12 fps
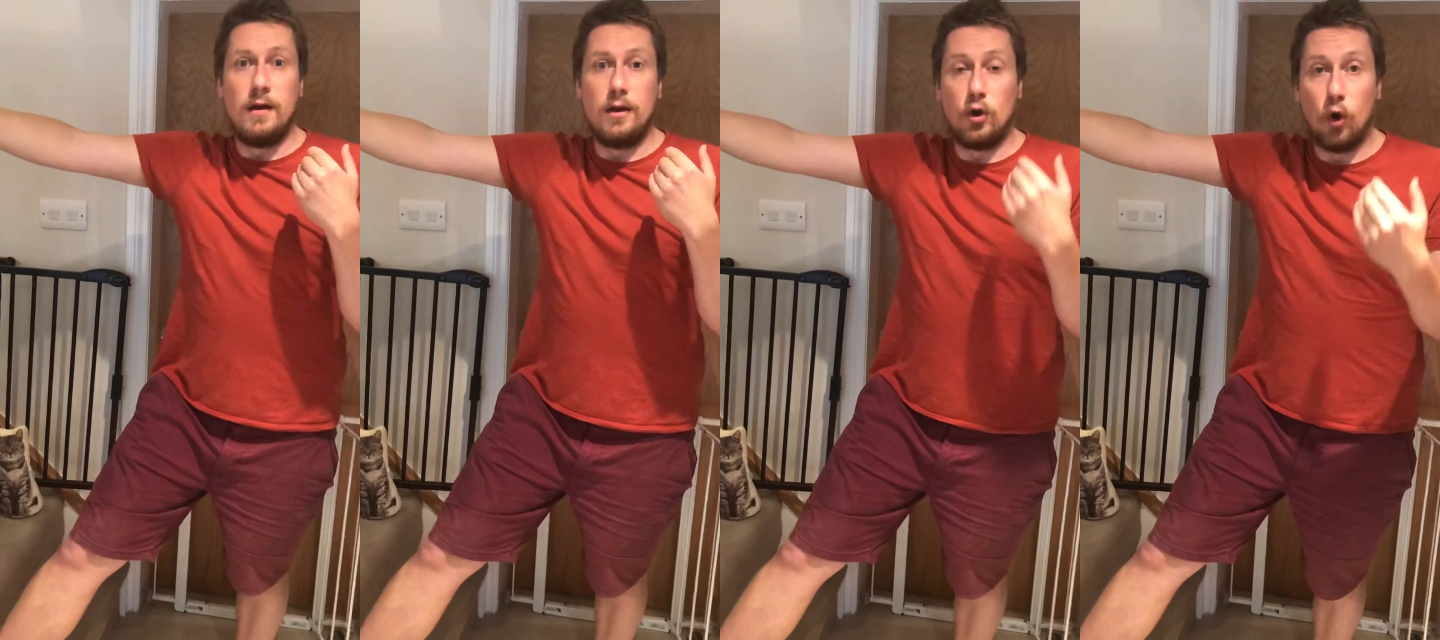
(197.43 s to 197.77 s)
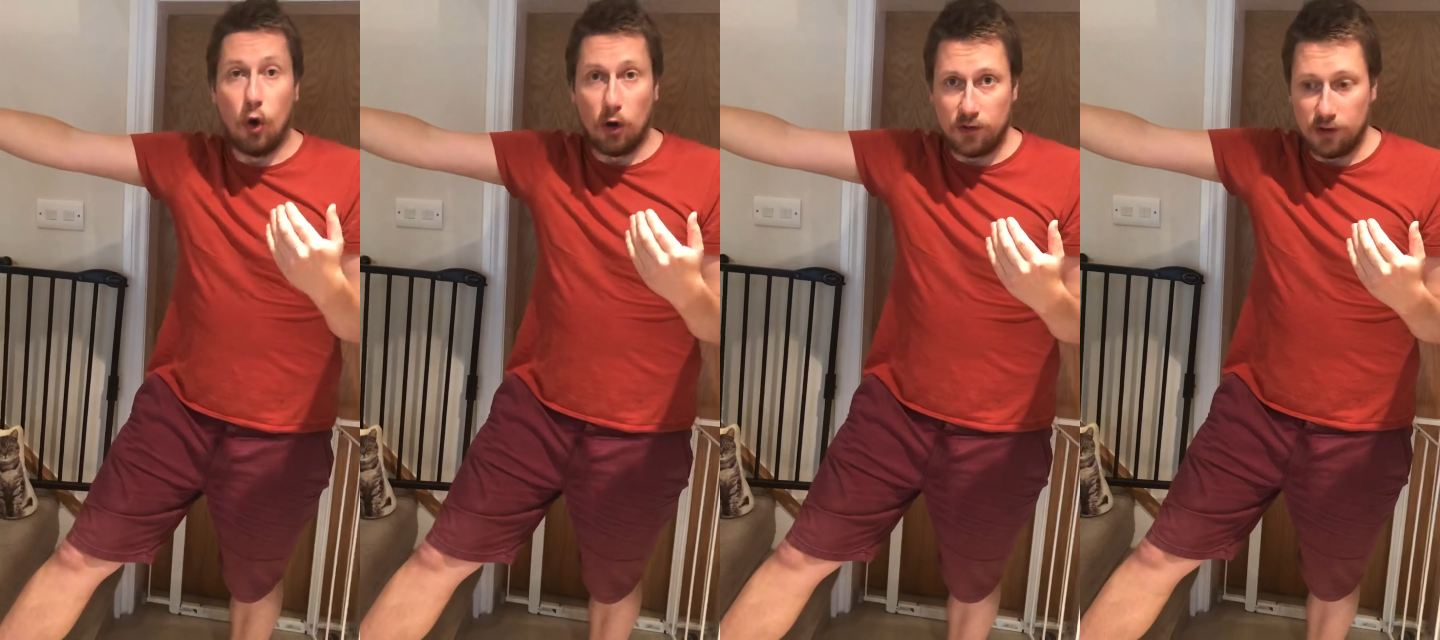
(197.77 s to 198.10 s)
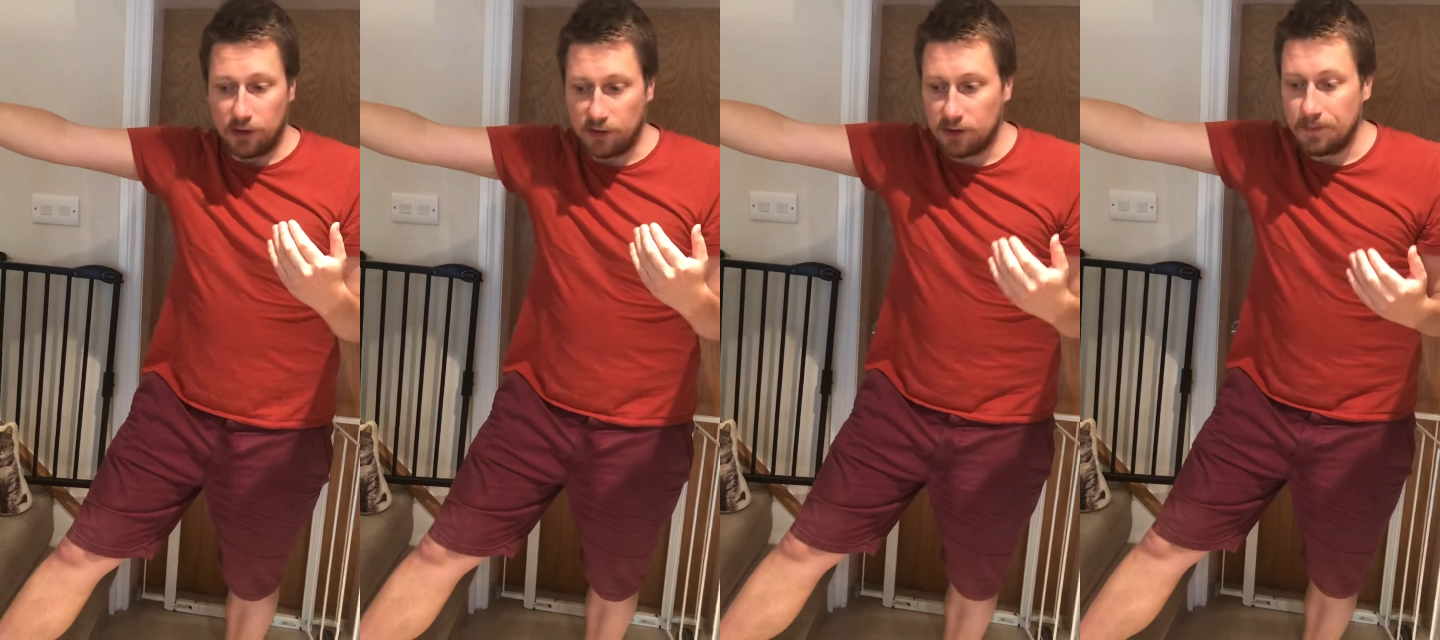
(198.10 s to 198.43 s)

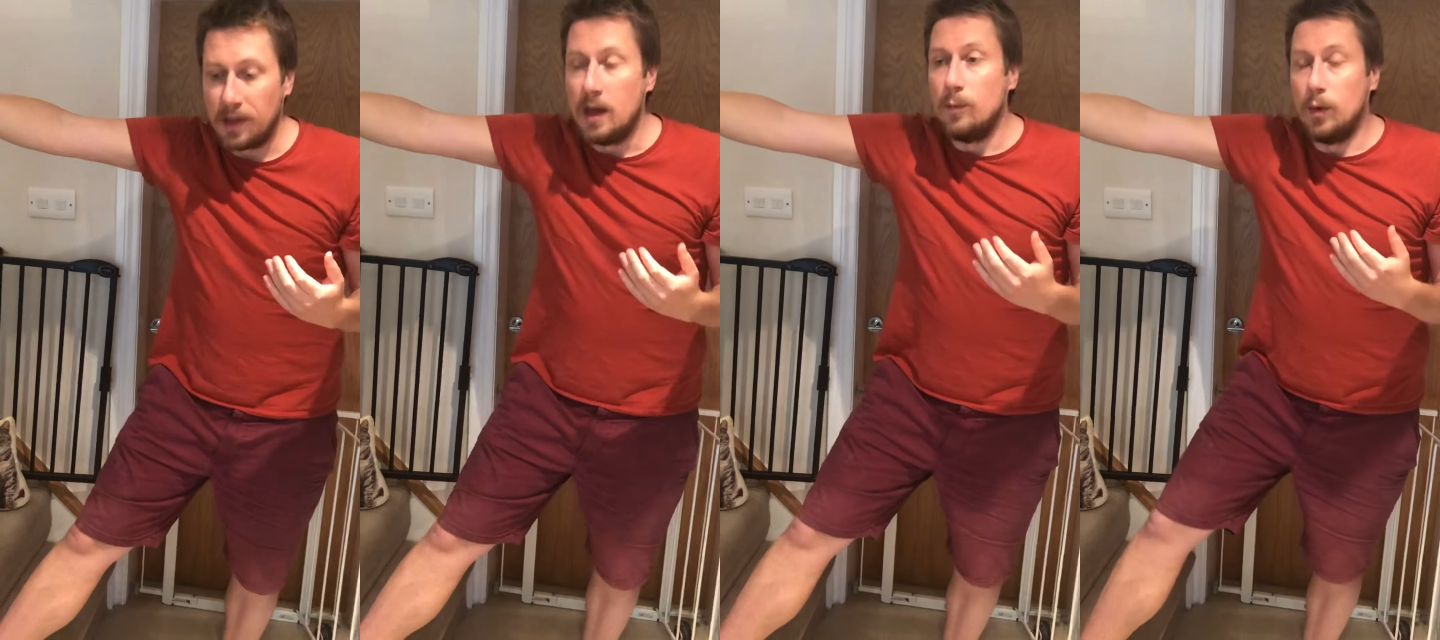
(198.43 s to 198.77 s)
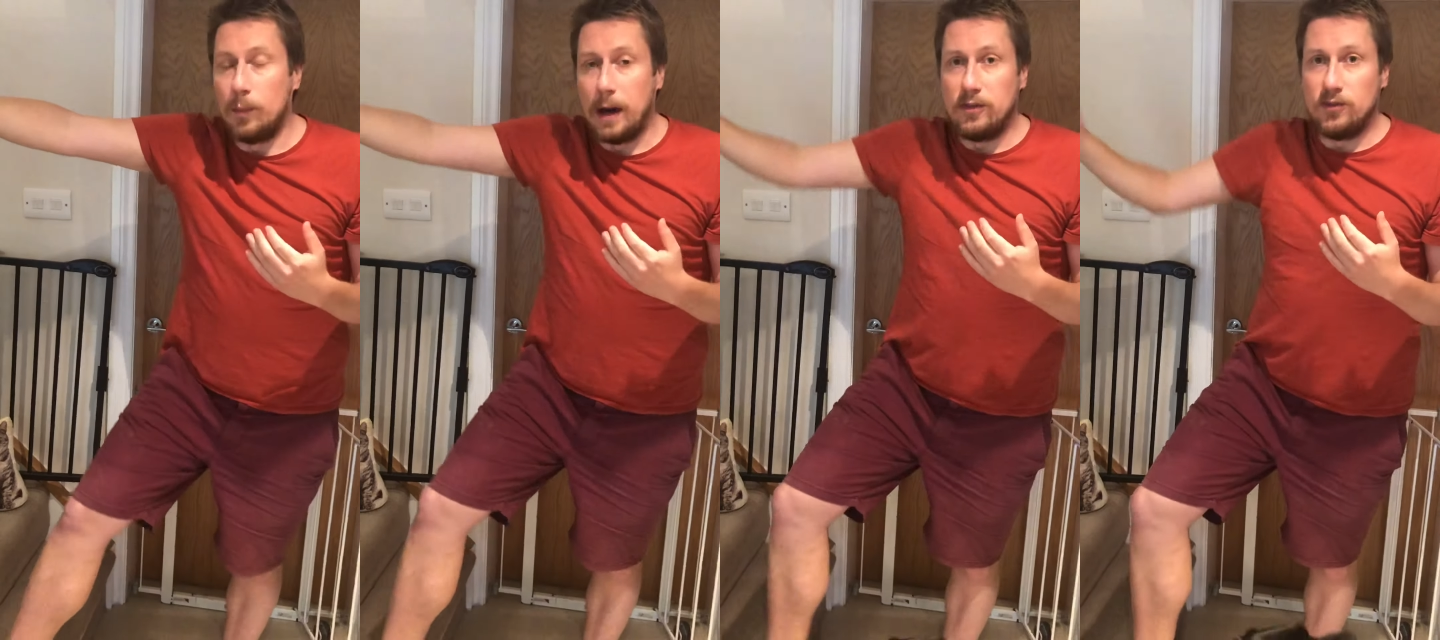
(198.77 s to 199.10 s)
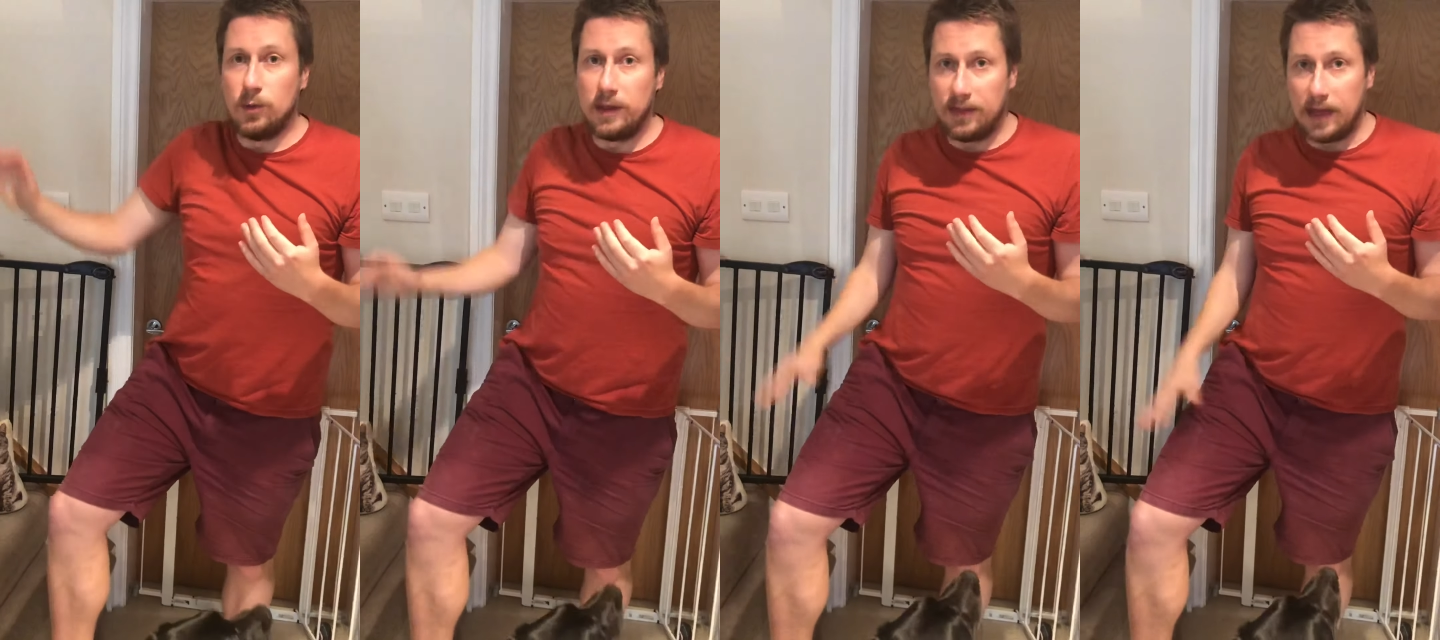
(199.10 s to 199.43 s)
cautious. But by
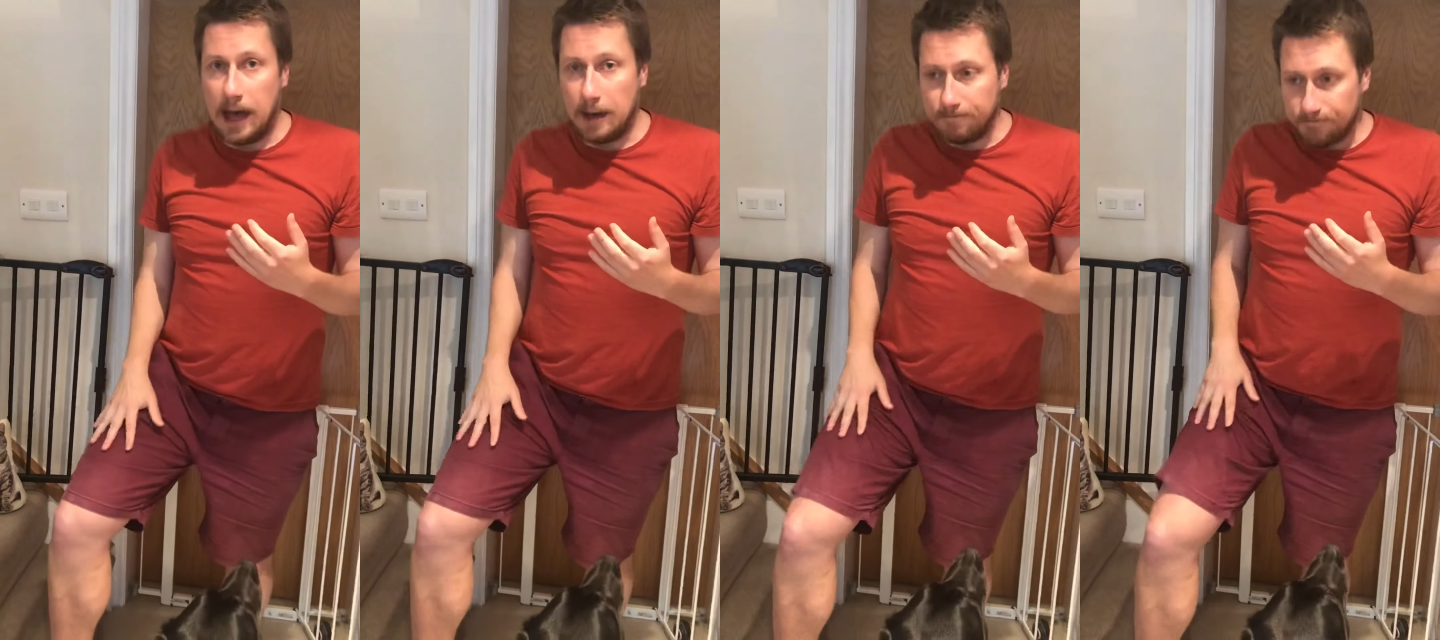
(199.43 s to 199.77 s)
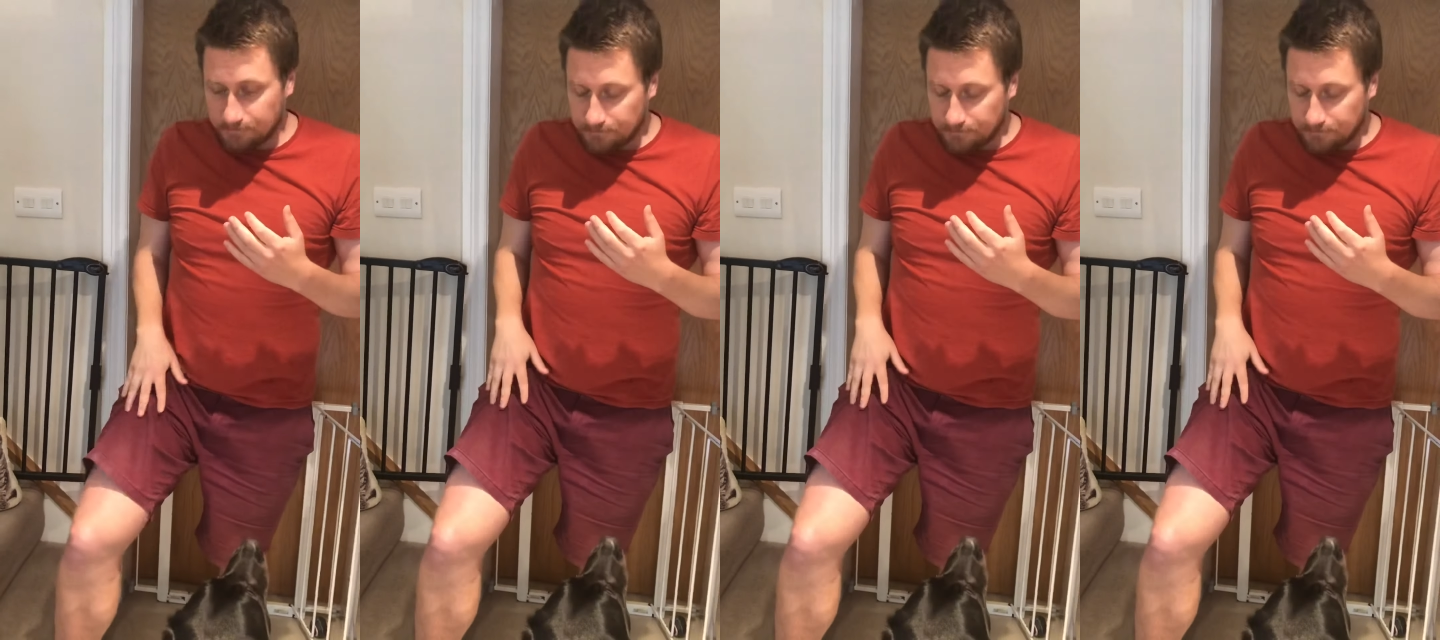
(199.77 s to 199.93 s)
doing that,